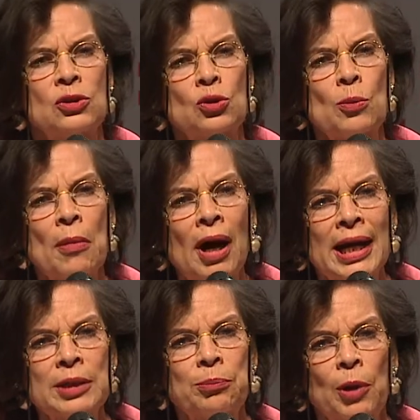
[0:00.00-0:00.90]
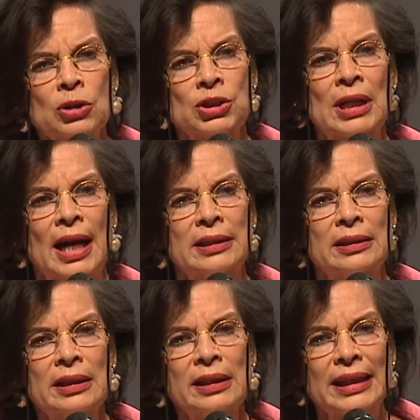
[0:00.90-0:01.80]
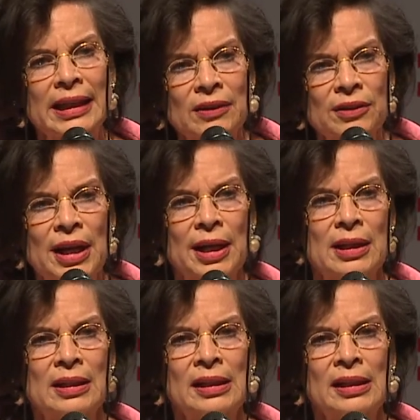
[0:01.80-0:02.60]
mine bauxite in the